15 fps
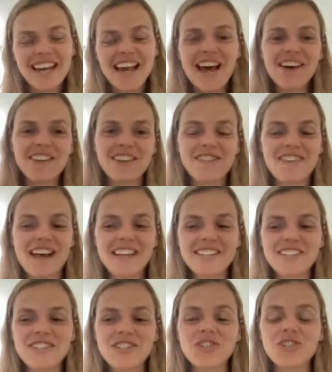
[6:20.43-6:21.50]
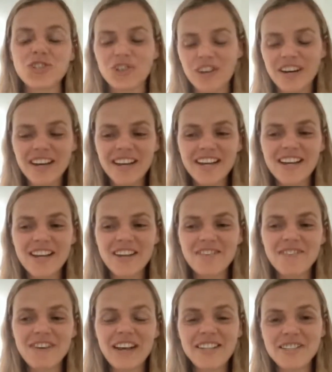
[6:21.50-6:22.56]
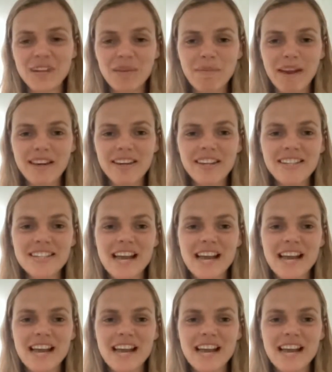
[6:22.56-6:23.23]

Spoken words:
healthy fats during phase 3 maintenance,